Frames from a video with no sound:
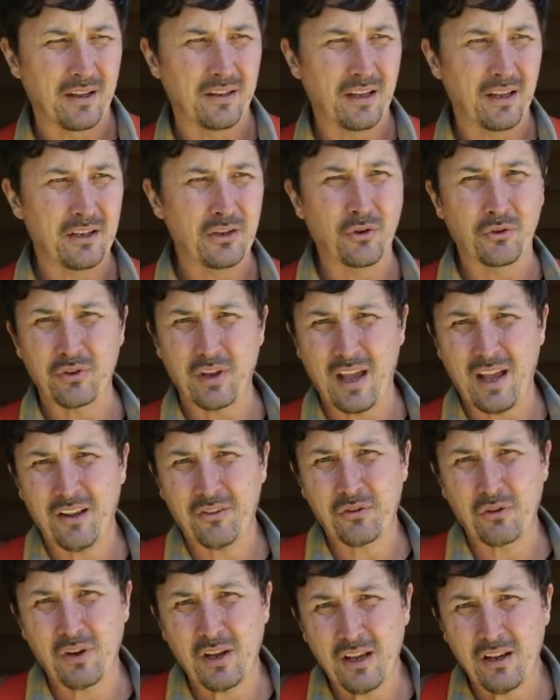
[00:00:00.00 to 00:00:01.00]
And, you know, to
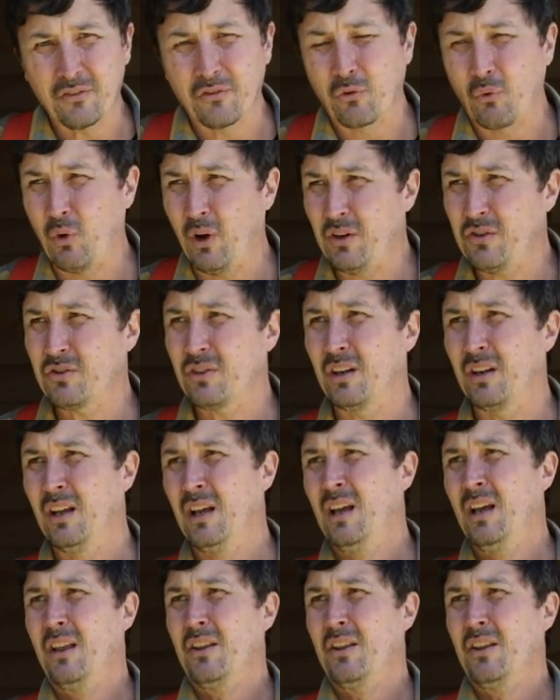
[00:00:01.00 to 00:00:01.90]
answer Ian's question,